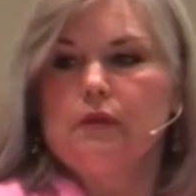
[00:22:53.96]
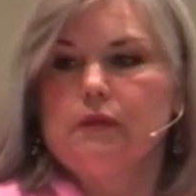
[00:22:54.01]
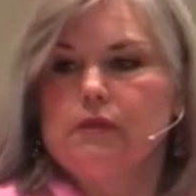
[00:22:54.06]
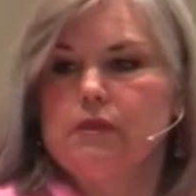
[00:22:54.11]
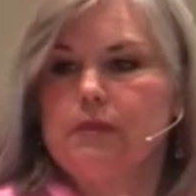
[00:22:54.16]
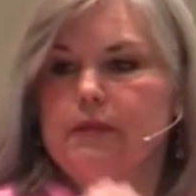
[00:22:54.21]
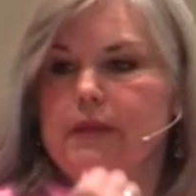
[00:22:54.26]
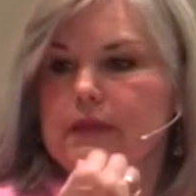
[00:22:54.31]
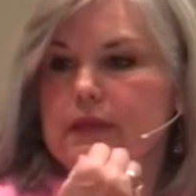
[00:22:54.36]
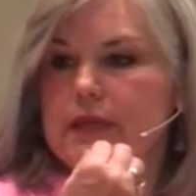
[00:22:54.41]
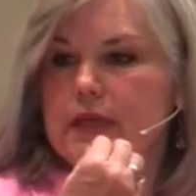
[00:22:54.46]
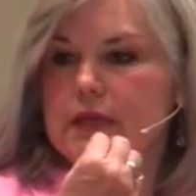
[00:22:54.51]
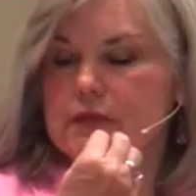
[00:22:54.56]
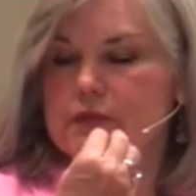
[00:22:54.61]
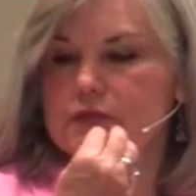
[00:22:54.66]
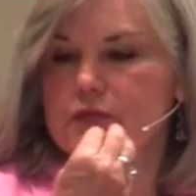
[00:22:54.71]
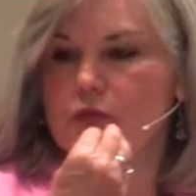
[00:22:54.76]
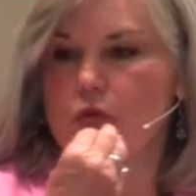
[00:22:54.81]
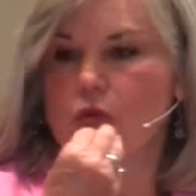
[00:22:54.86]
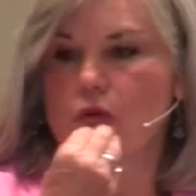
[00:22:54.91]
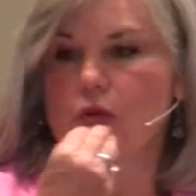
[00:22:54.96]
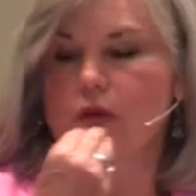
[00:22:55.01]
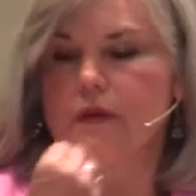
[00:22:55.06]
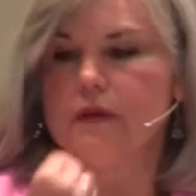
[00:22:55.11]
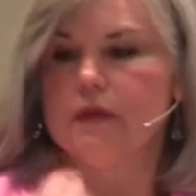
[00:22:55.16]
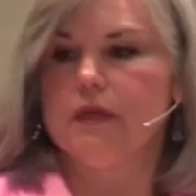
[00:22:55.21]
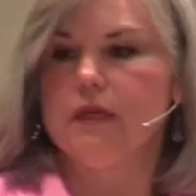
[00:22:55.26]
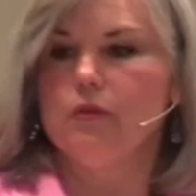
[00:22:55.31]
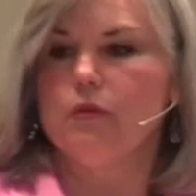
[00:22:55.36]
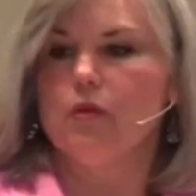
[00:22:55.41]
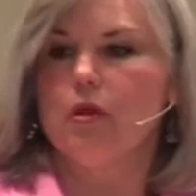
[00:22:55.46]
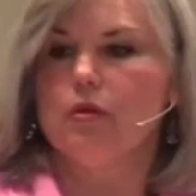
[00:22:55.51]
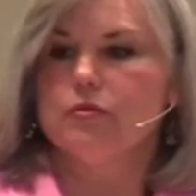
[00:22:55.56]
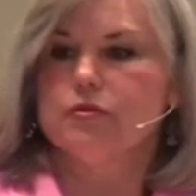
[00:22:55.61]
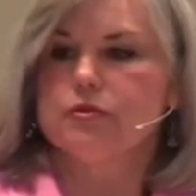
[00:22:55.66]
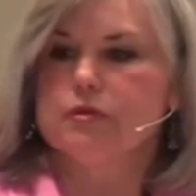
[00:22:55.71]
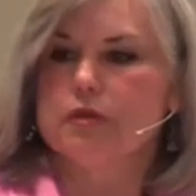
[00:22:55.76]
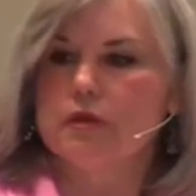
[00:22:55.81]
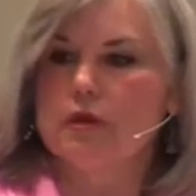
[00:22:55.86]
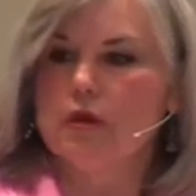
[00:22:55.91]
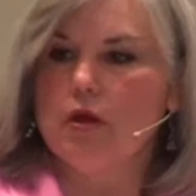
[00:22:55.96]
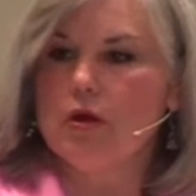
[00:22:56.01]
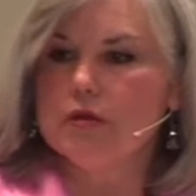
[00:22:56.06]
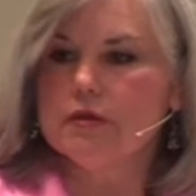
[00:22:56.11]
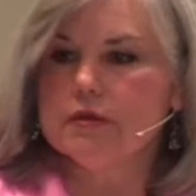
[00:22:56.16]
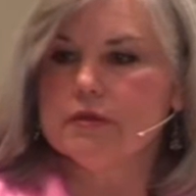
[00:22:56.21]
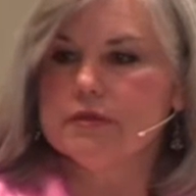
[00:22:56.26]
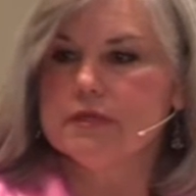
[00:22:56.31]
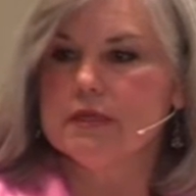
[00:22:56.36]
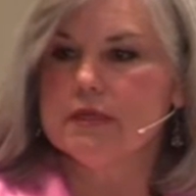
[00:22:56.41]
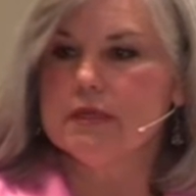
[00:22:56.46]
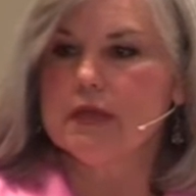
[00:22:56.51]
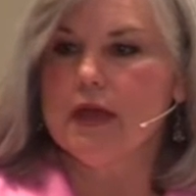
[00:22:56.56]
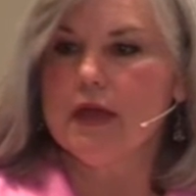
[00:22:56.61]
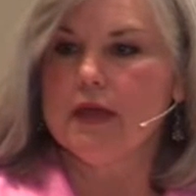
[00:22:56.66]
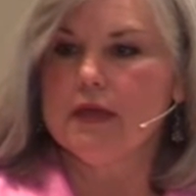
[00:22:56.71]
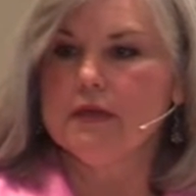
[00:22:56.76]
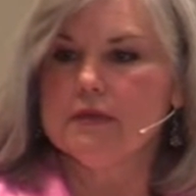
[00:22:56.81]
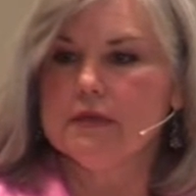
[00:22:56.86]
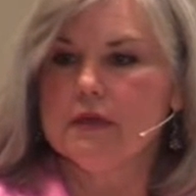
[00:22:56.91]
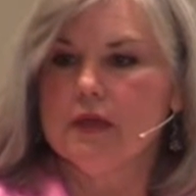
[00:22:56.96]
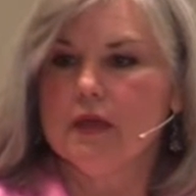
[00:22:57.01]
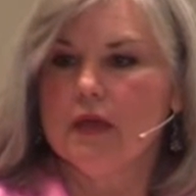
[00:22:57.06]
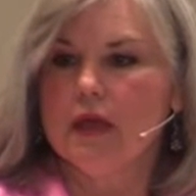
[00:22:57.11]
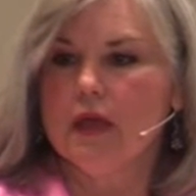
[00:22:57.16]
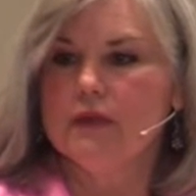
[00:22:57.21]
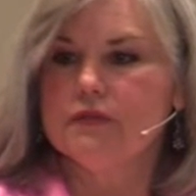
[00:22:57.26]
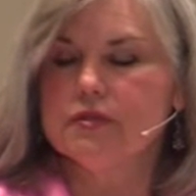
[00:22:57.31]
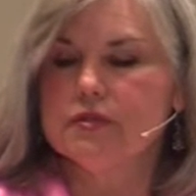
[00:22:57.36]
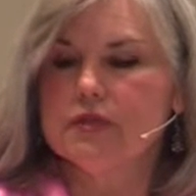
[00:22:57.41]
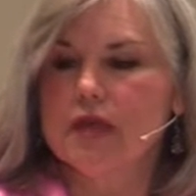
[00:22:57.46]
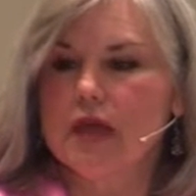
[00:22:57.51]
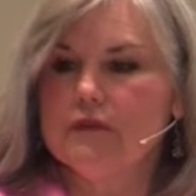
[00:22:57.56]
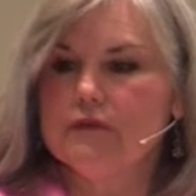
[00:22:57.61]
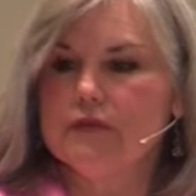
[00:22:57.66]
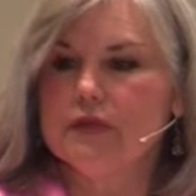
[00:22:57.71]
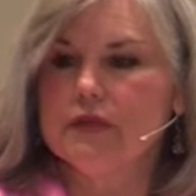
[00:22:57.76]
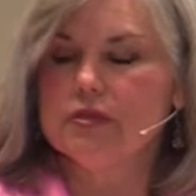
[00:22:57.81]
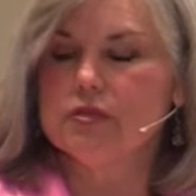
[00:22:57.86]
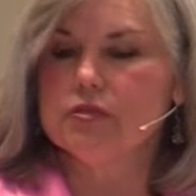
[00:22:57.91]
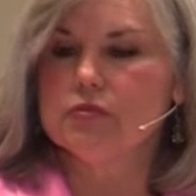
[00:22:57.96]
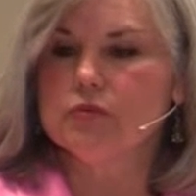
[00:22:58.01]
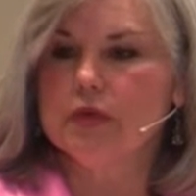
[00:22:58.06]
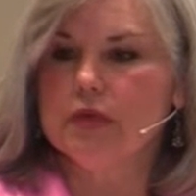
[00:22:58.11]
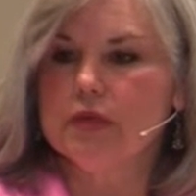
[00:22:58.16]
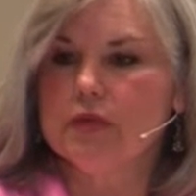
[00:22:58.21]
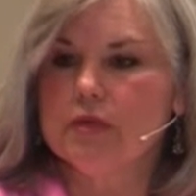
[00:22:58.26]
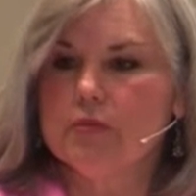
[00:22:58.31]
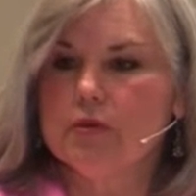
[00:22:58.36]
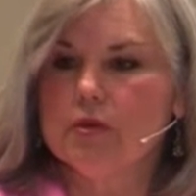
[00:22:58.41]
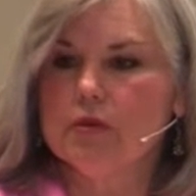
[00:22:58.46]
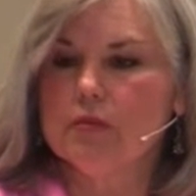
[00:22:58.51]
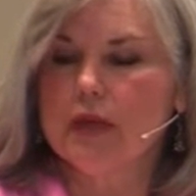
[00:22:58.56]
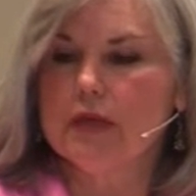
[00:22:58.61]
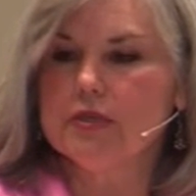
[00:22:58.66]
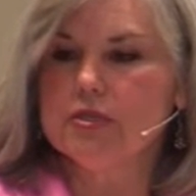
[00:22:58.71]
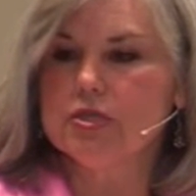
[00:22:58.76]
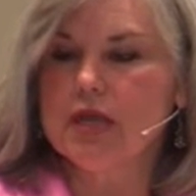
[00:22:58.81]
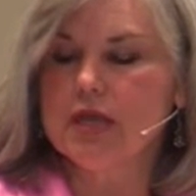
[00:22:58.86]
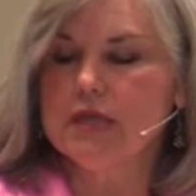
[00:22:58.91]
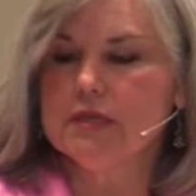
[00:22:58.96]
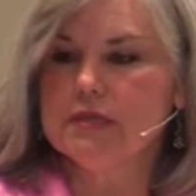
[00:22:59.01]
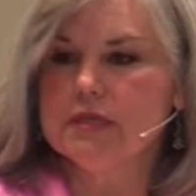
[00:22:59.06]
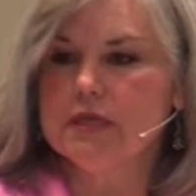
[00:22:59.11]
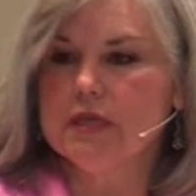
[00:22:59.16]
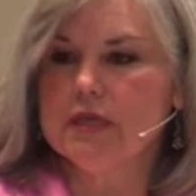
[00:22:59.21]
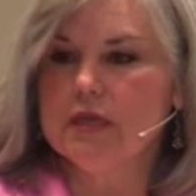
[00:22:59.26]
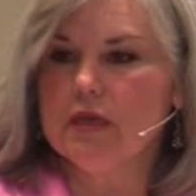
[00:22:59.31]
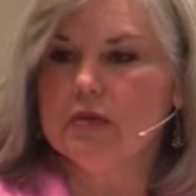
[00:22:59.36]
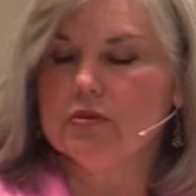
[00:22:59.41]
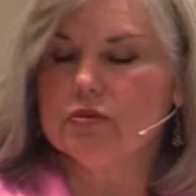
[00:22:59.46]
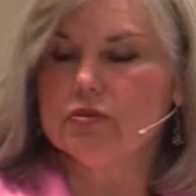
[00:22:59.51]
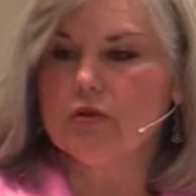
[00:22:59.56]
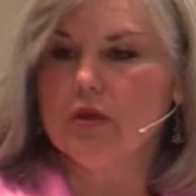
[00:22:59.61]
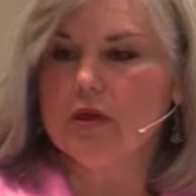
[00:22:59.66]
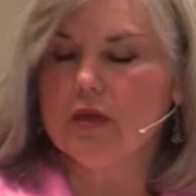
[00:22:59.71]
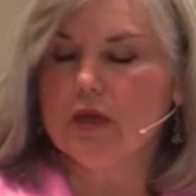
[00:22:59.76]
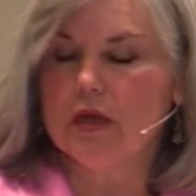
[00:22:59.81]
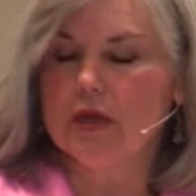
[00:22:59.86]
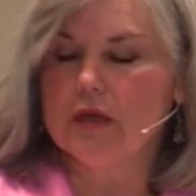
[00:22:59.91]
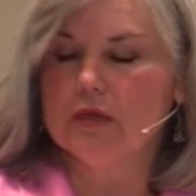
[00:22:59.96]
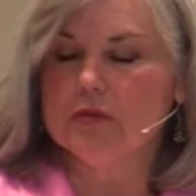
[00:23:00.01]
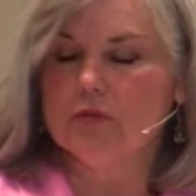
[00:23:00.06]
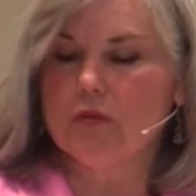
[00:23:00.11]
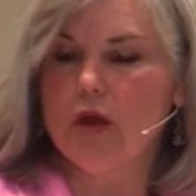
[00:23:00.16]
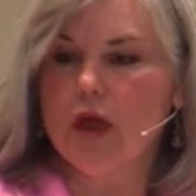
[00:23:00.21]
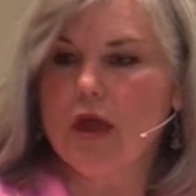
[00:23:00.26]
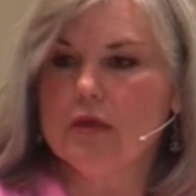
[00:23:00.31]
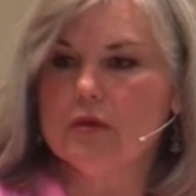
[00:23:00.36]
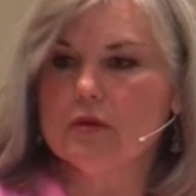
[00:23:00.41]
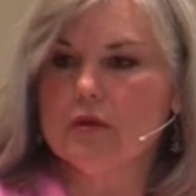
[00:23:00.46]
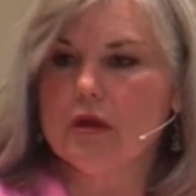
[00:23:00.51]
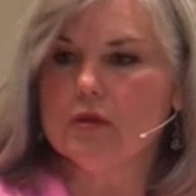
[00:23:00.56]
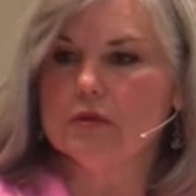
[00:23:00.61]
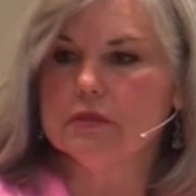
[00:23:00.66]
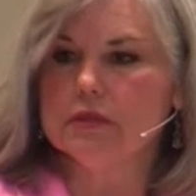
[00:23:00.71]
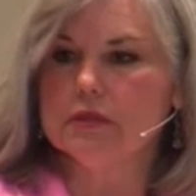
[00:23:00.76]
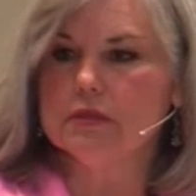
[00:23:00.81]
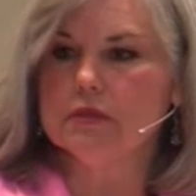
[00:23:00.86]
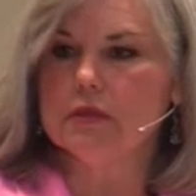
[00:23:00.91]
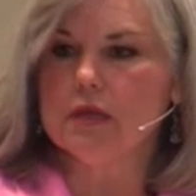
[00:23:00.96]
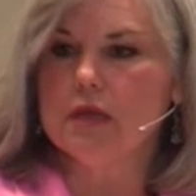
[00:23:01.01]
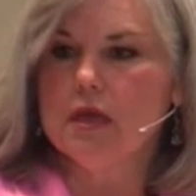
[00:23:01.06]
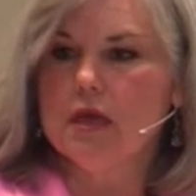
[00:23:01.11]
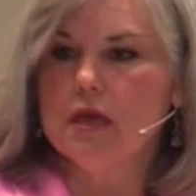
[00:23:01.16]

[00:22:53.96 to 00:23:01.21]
to be lit for Nero's gardens at night. I just got finished reading a book by J.C. uh, Ryle called In